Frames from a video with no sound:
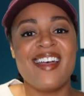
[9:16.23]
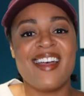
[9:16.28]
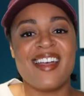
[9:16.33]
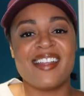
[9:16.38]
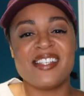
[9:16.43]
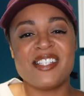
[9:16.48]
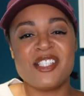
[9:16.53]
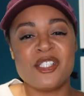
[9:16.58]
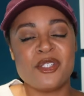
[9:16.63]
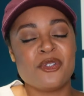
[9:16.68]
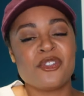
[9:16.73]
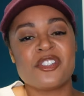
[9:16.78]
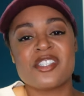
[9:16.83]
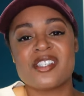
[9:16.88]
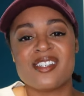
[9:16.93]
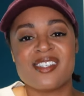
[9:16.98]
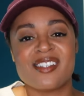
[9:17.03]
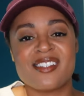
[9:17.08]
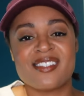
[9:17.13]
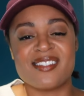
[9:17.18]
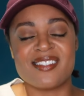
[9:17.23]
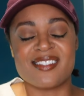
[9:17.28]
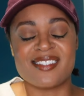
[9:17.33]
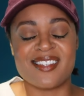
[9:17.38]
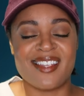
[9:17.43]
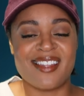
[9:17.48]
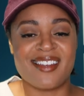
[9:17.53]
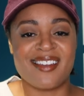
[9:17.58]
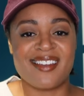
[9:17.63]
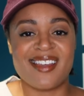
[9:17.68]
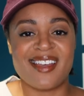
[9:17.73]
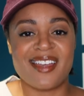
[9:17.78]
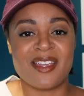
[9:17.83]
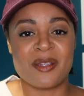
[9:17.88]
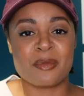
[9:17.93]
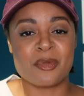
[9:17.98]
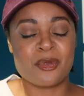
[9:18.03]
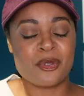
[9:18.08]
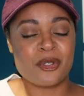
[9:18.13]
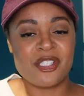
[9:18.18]
and he usually is, and I
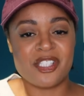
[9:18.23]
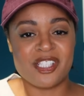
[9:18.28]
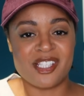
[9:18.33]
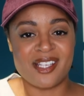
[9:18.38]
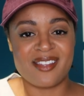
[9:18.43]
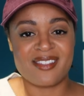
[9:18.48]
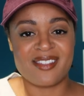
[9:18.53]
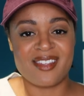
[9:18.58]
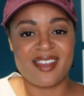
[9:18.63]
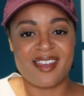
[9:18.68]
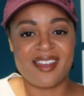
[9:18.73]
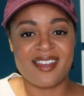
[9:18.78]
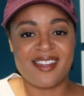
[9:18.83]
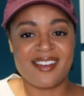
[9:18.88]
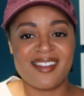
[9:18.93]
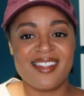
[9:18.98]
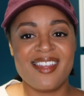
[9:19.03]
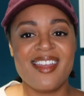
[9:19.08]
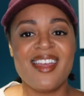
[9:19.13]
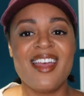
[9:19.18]
appreciate that.